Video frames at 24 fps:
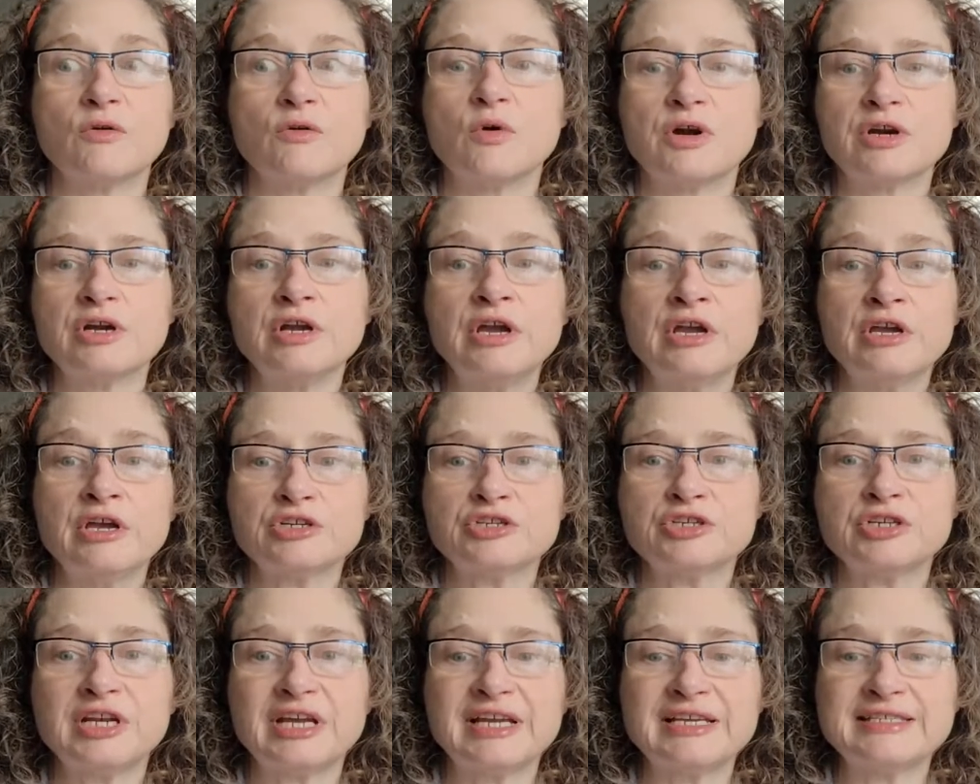Or
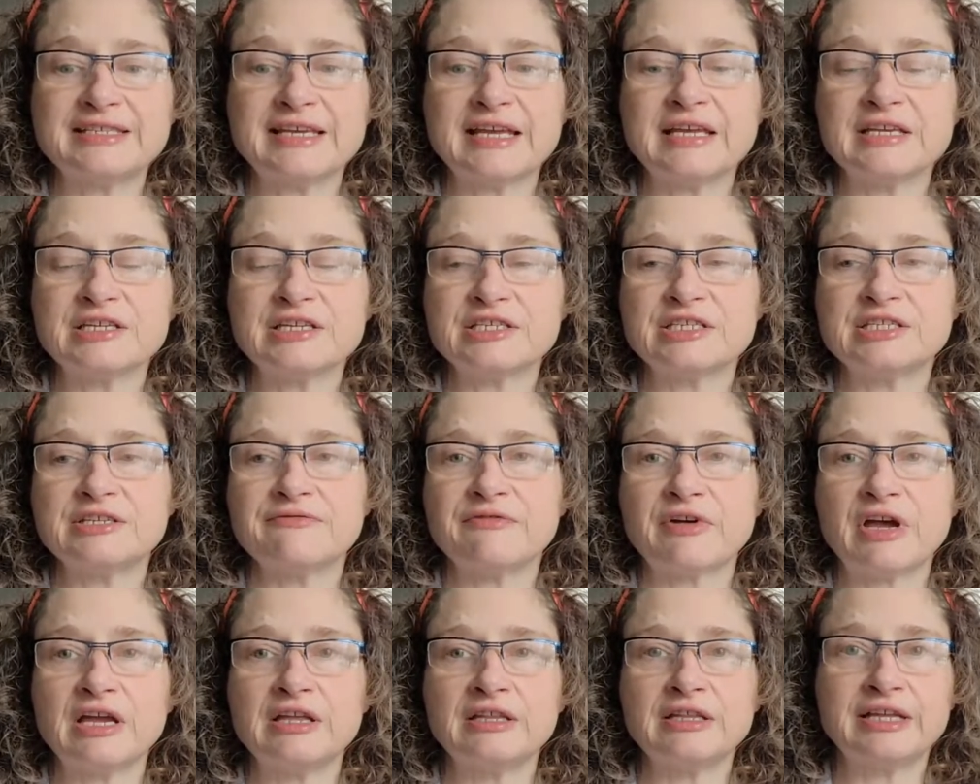should I say as
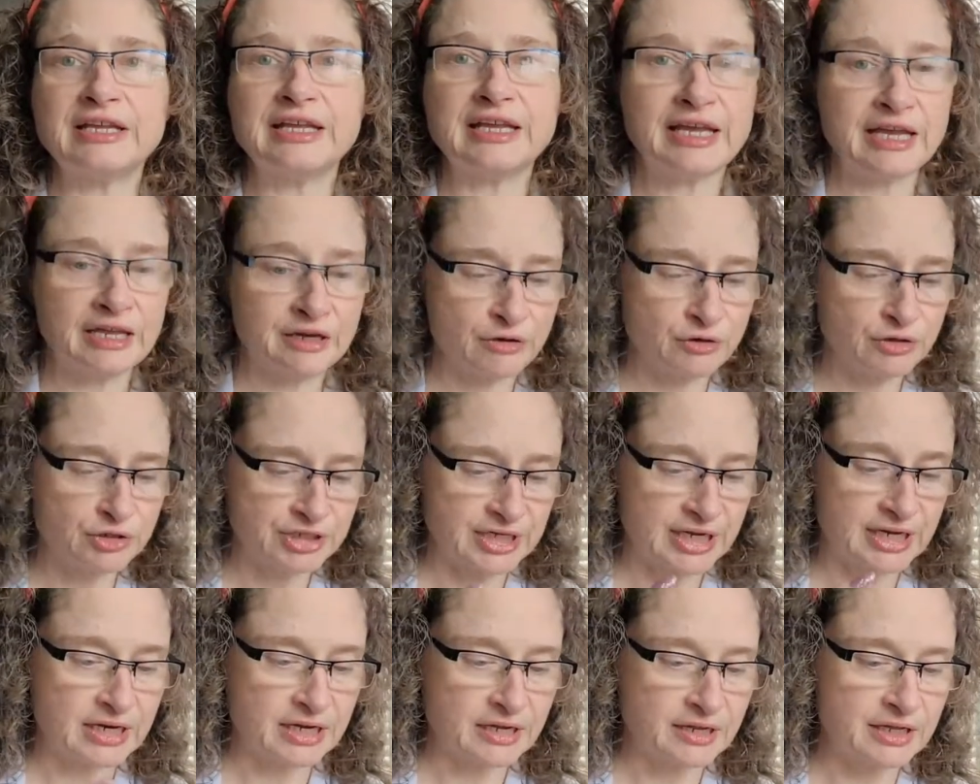divinely,
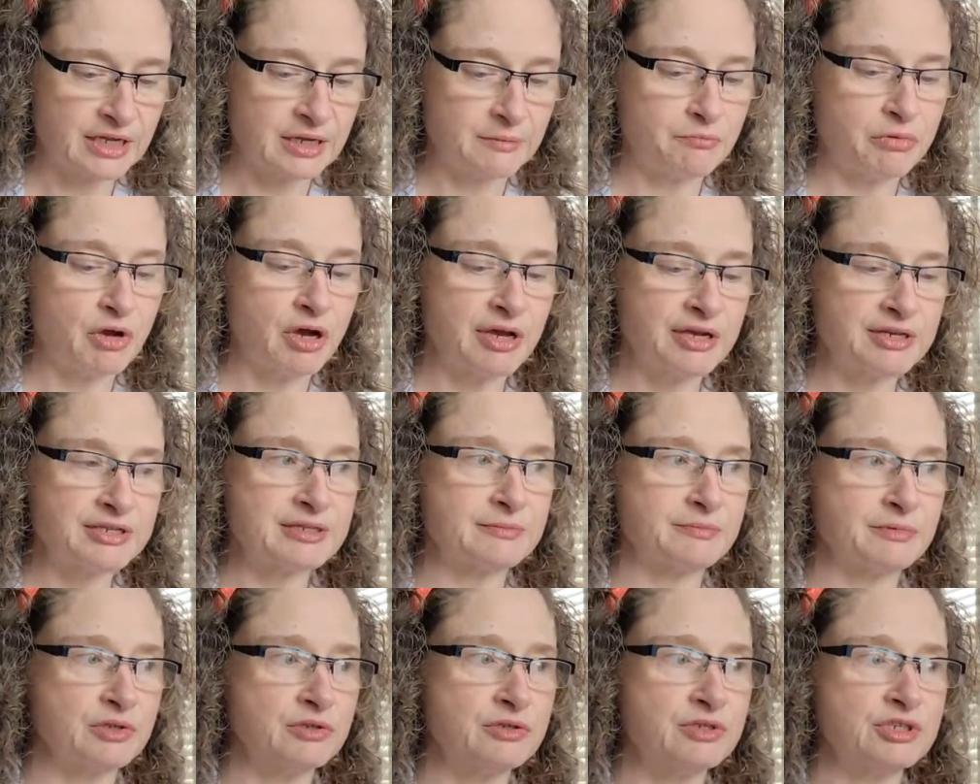energetically
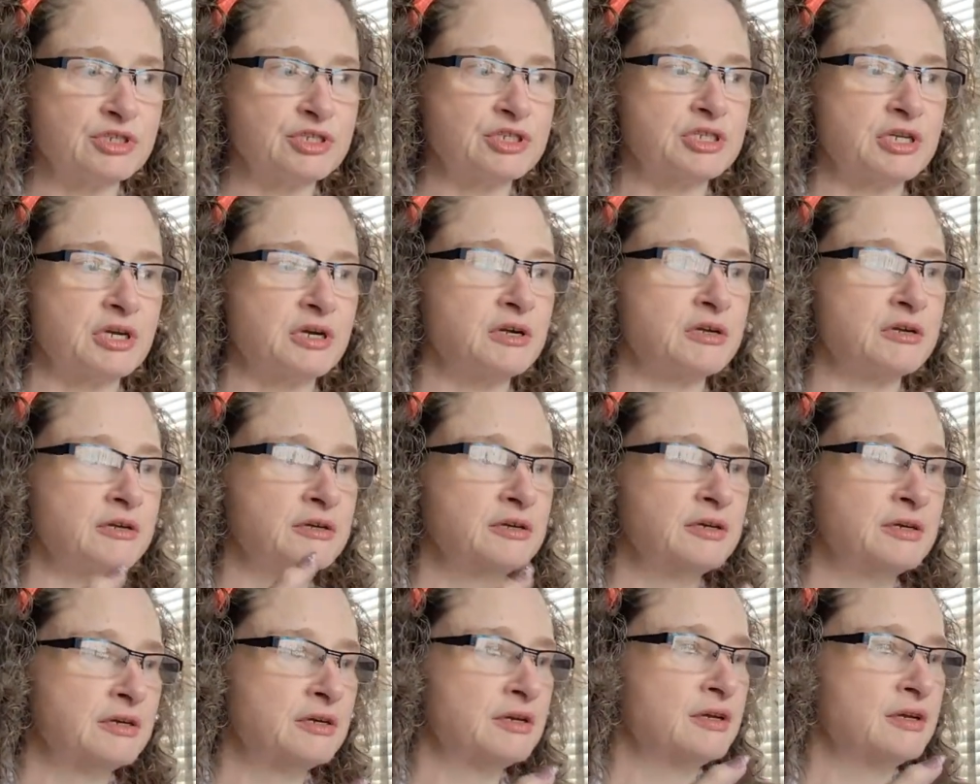possible to share?